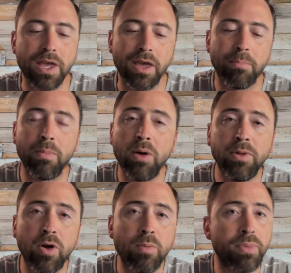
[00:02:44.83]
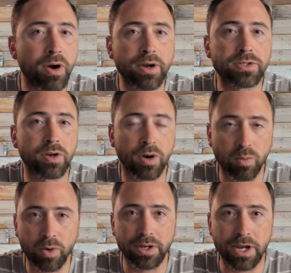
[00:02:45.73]
Mobile home parks are
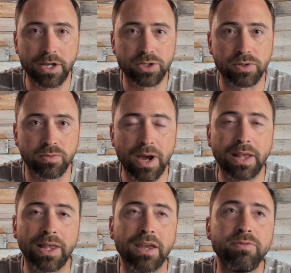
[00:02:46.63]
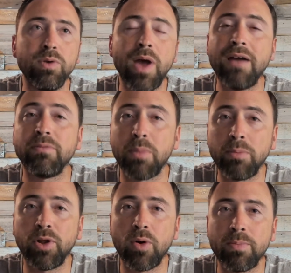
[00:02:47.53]
one niche, right? Like if you have a mobile
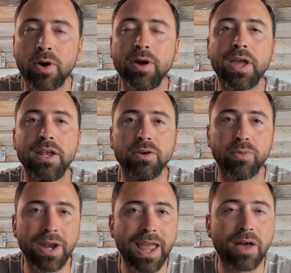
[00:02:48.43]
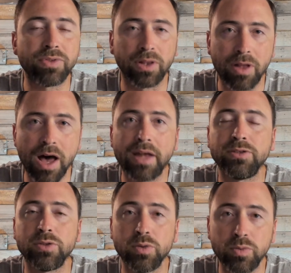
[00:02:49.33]
home park and you're renting out the lot
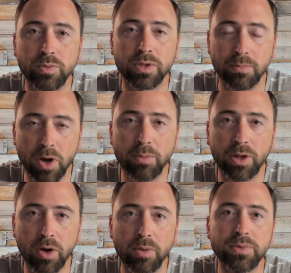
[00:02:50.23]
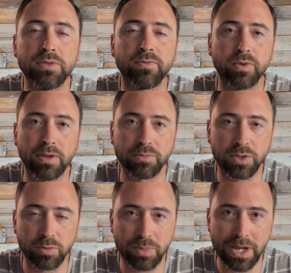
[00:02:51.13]
to the mobile homes for them to
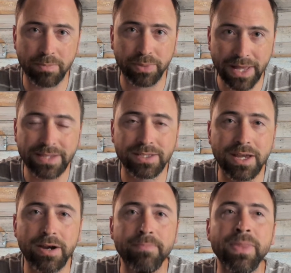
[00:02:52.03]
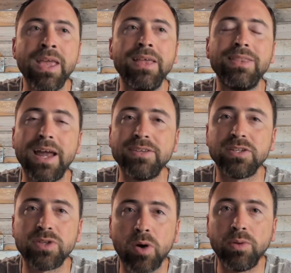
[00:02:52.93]
be placed there, that is a
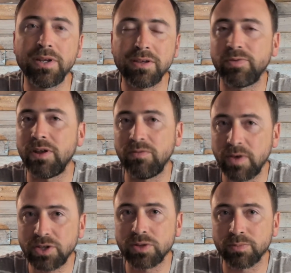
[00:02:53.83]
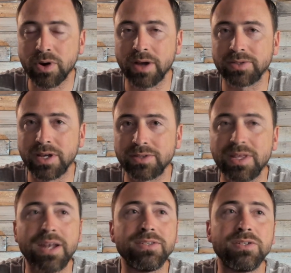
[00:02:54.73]
totally different eviction process. That
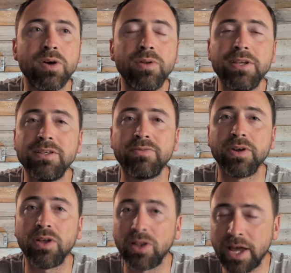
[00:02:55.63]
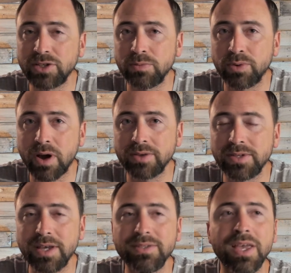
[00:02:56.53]
is a totally different collection
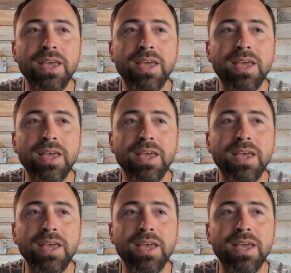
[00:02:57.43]
process.